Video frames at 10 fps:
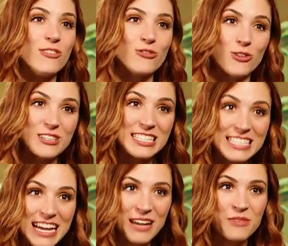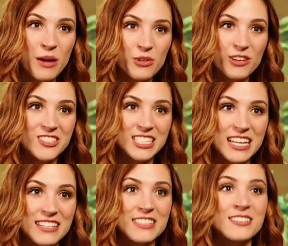If you've rolled the same number of
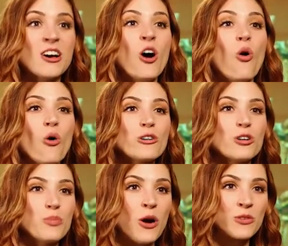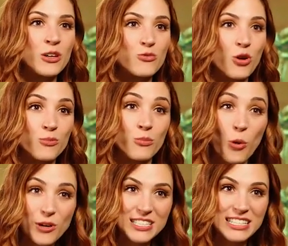successes, or your opponent rolled
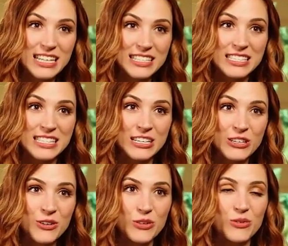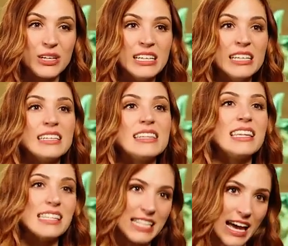more successes than you,
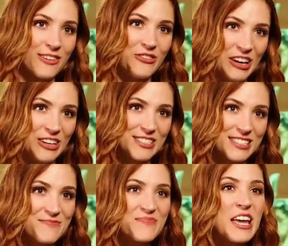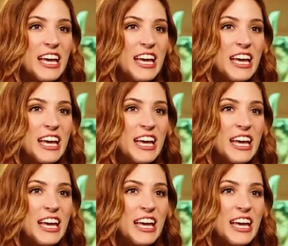the attack fails.